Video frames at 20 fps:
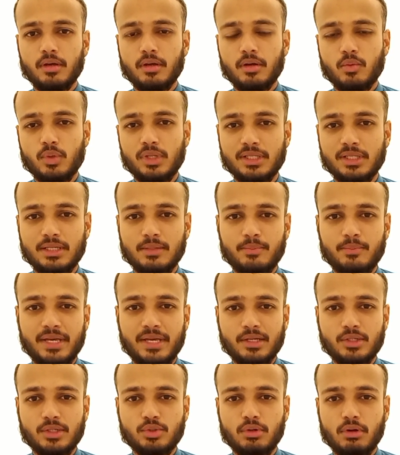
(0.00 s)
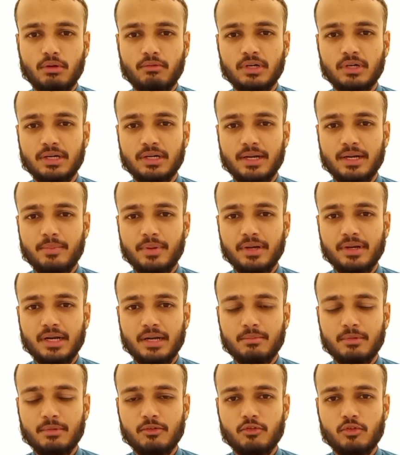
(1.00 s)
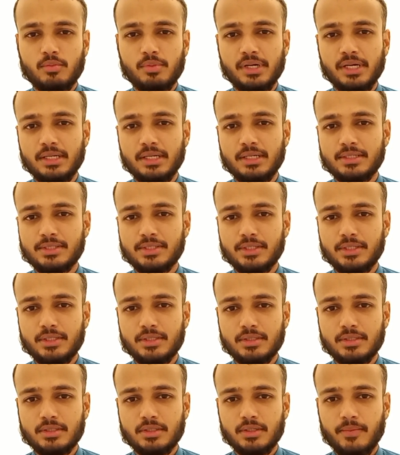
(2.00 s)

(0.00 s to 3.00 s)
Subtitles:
Welcome back to our Arabic Grammar for Beginners series.